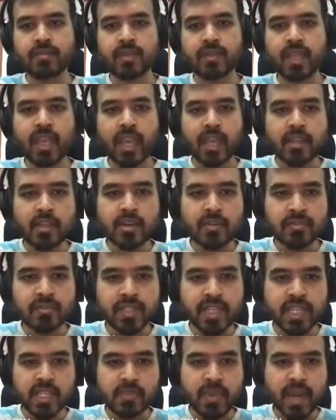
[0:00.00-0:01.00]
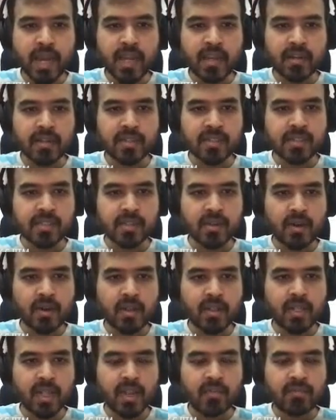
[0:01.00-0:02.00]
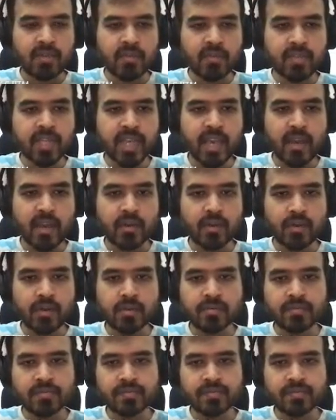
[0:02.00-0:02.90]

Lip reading: any of these patterns on the left of the arrow,